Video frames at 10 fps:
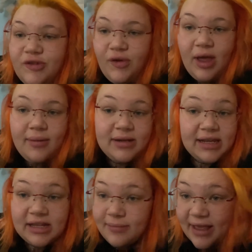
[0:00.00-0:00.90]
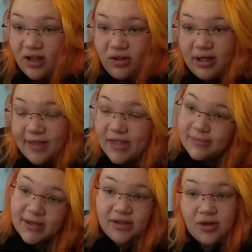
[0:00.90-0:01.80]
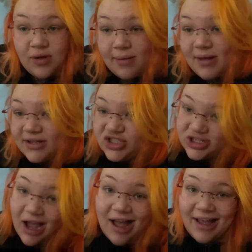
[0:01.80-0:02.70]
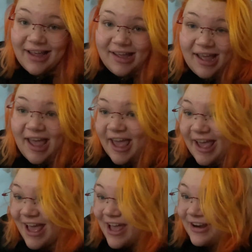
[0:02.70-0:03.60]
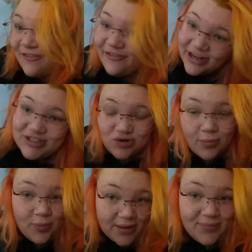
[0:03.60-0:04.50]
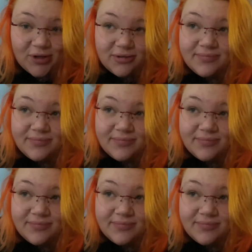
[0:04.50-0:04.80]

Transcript: So yeah, I'm gonna eat a bagel and then I'm gonna go get my chai and finish Normal People.